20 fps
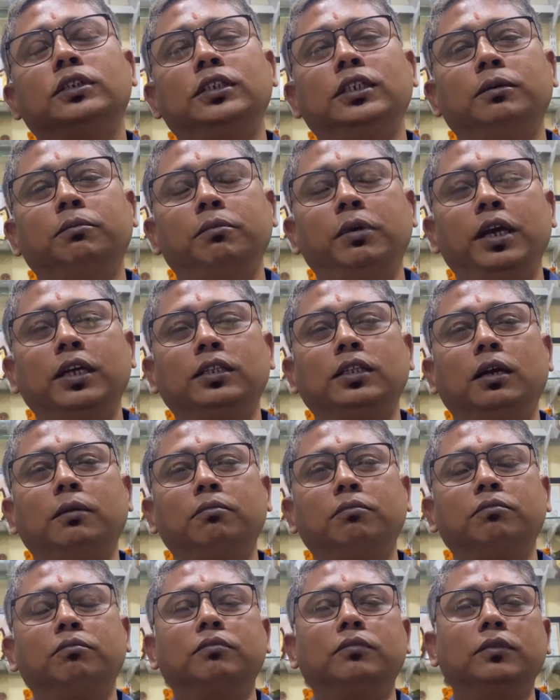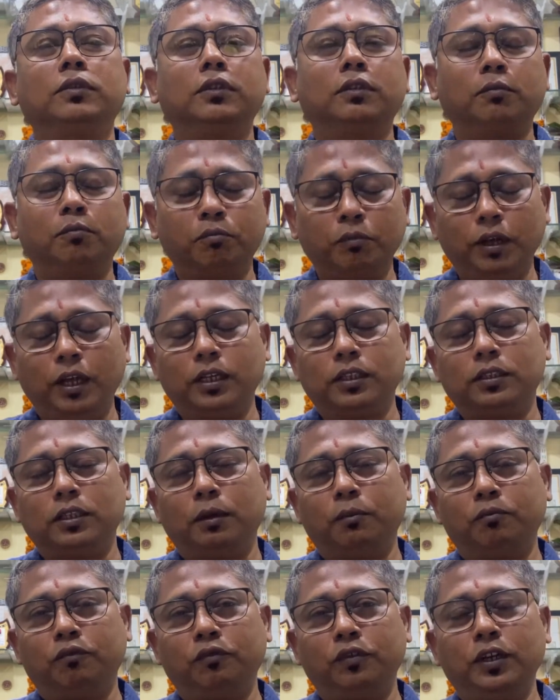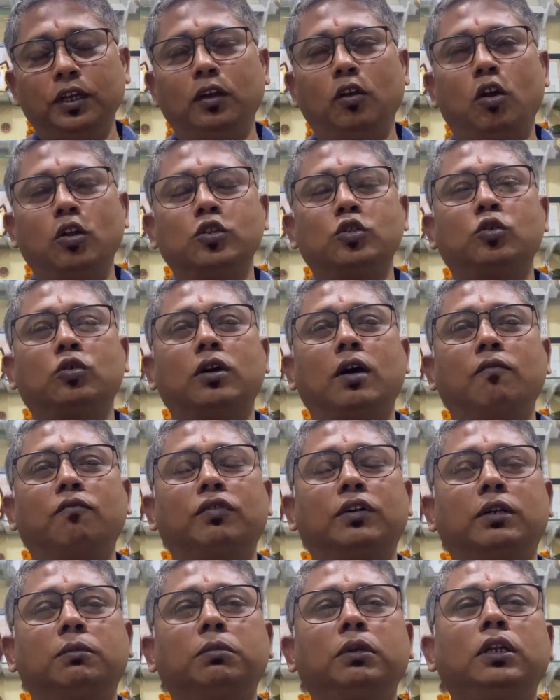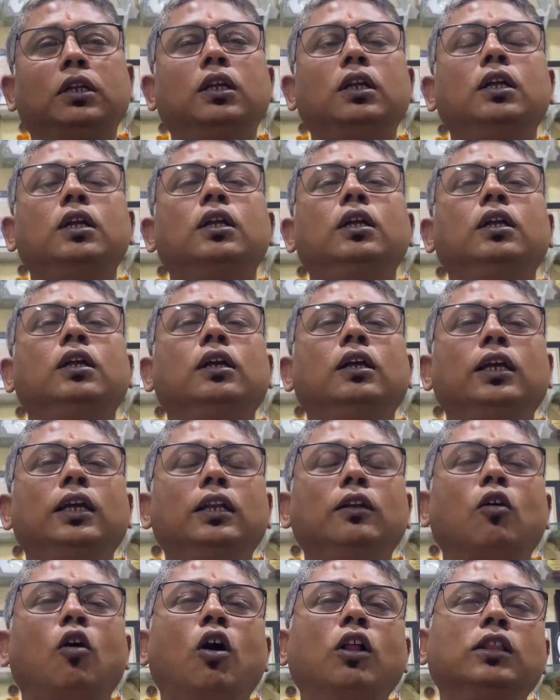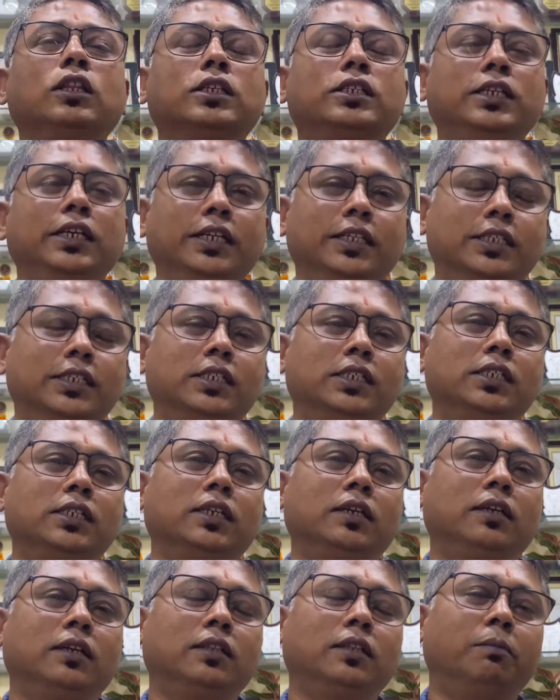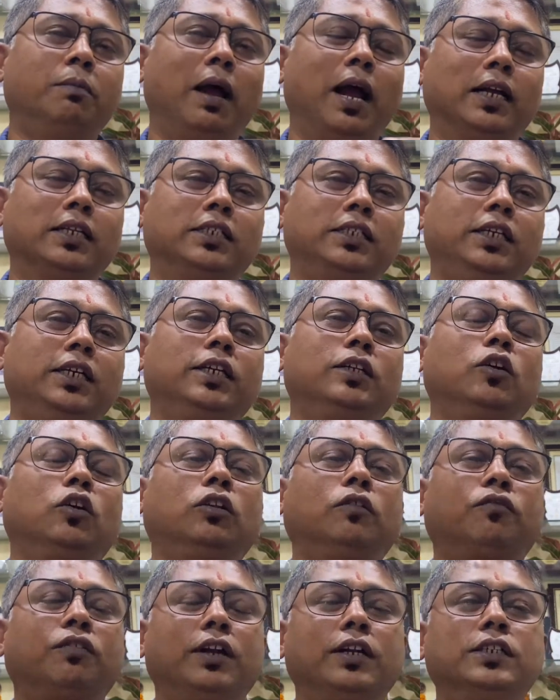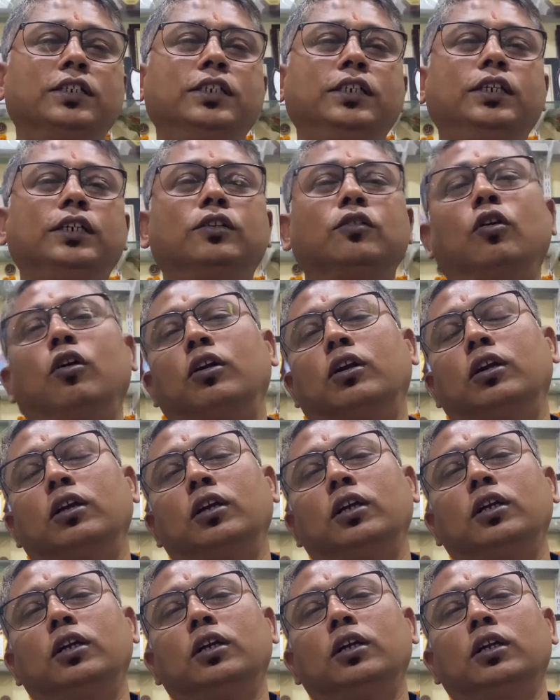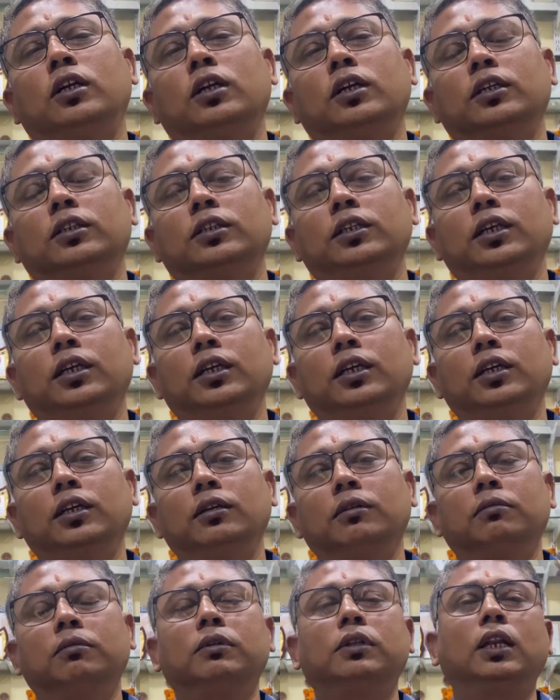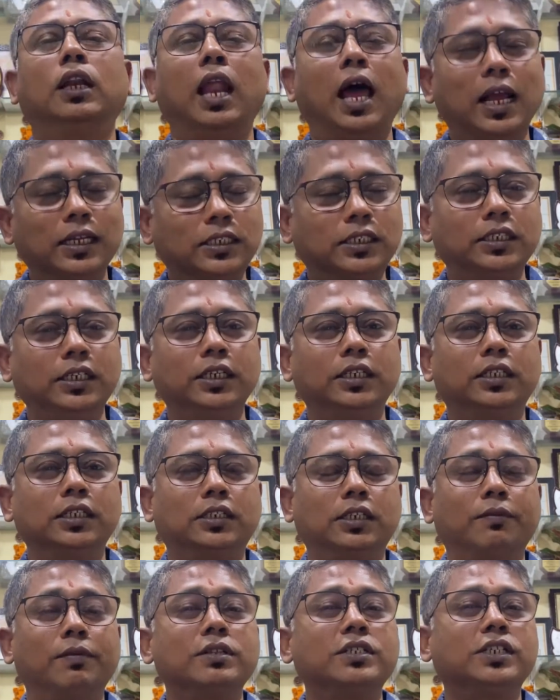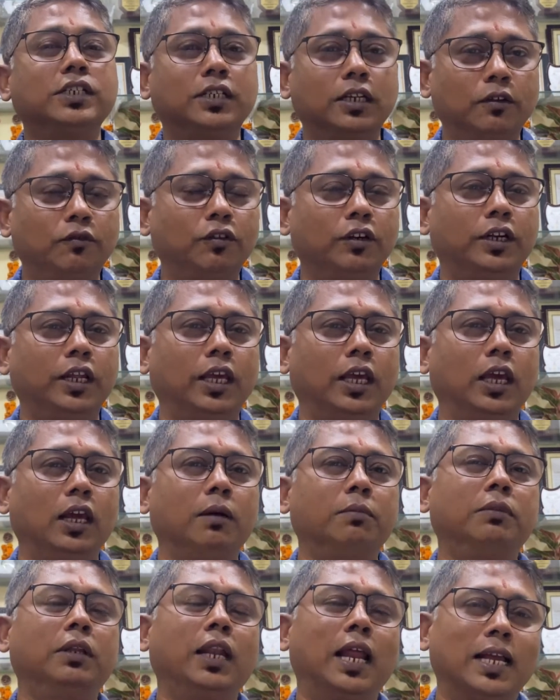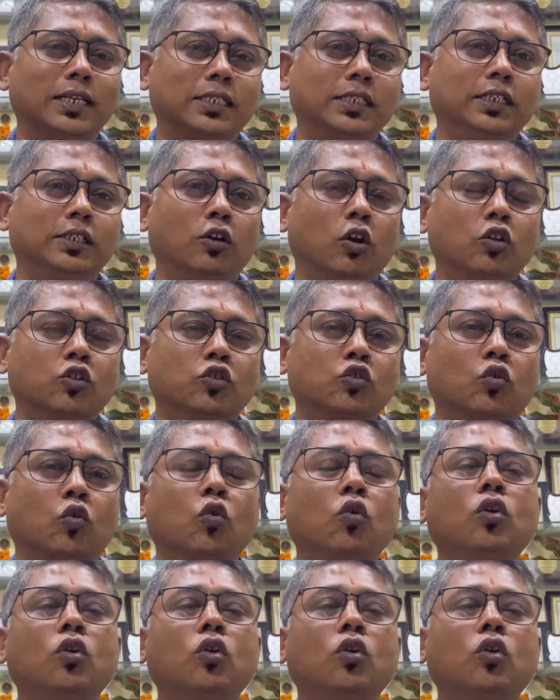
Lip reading: Make them feel also comfortable in all the seats, the back seat or the front seat or the last seat, the 7-seater if you're taking up the last seat also.